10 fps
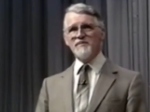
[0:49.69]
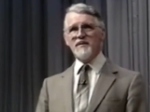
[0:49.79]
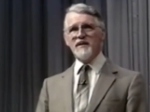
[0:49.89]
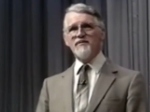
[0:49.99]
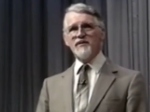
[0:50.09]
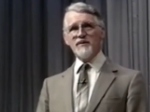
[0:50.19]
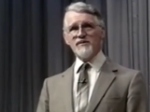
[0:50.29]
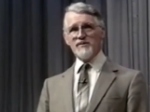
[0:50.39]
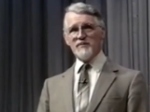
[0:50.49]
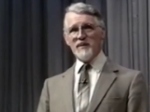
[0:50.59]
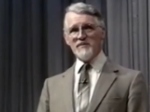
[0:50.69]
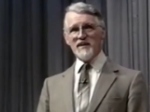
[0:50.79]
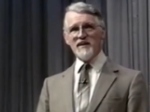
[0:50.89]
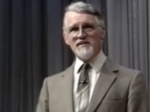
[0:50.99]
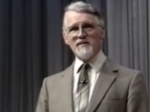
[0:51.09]
but even those who are
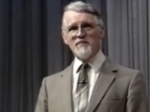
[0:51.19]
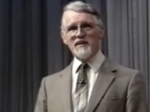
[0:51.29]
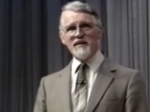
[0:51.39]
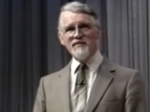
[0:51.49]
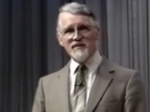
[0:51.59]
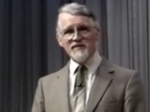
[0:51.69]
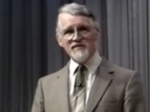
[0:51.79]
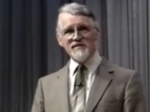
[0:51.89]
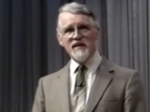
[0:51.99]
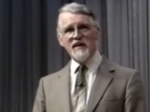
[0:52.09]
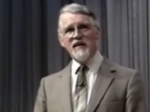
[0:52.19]
baptizing believers